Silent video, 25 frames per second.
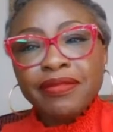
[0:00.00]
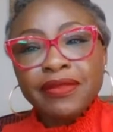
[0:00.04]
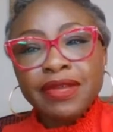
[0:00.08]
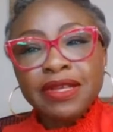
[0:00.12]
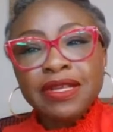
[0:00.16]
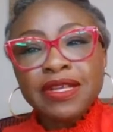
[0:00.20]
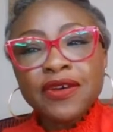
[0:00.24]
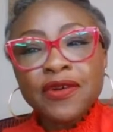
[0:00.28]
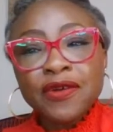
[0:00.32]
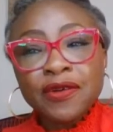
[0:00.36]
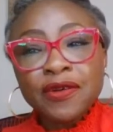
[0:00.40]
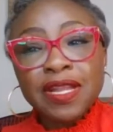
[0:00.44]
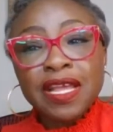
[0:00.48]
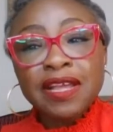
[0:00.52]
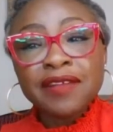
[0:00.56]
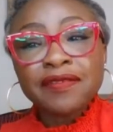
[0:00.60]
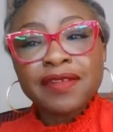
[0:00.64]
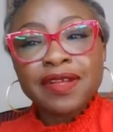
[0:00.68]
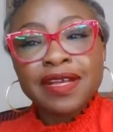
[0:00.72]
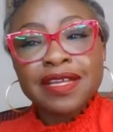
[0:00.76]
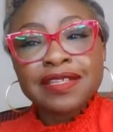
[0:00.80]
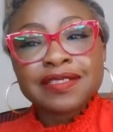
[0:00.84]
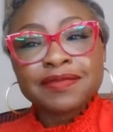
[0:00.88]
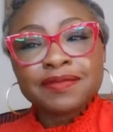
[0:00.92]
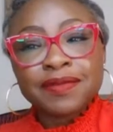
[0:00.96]
Hey, oh, like
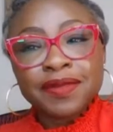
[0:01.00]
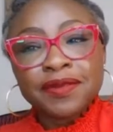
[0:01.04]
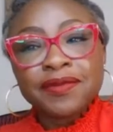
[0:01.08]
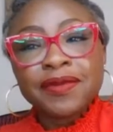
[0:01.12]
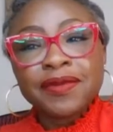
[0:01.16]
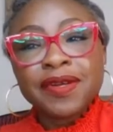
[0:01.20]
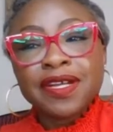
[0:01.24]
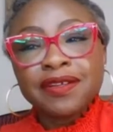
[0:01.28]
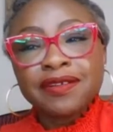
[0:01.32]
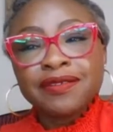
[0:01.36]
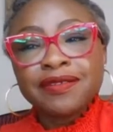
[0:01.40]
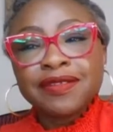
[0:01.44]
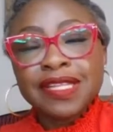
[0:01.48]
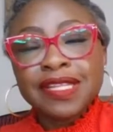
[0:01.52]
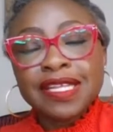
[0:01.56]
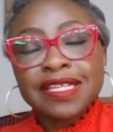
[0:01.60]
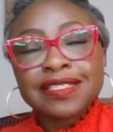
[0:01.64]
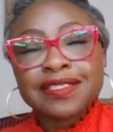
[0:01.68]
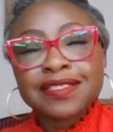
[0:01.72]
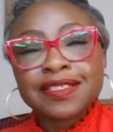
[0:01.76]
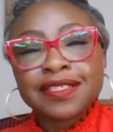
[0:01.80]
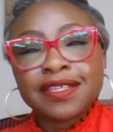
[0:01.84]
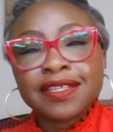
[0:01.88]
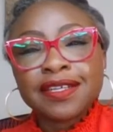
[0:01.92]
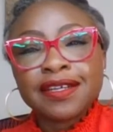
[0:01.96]
flowers a bit. Well,
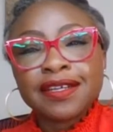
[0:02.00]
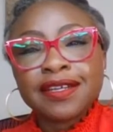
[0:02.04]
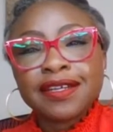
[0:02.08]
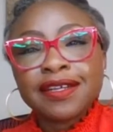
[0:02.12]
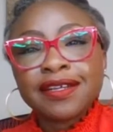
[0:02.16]
let's see.